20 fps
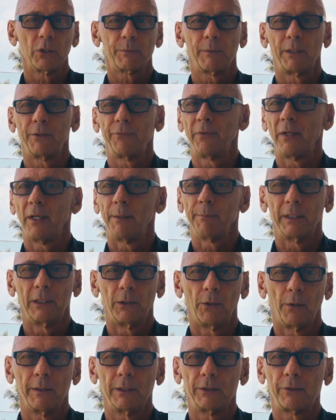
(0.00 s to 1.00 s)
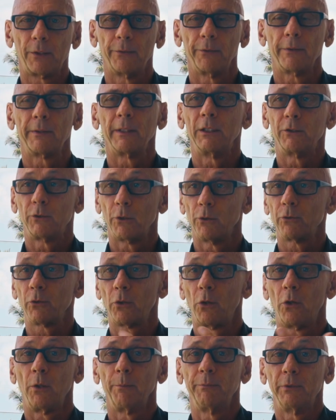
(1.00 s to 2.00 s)
my family, and all these other things. Those are
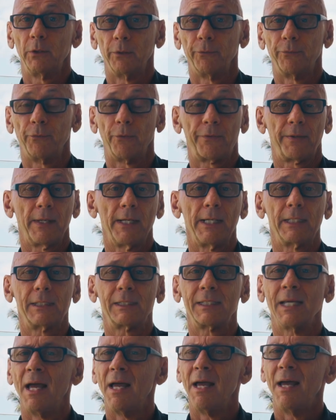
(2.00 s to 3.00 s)
all beautiful things,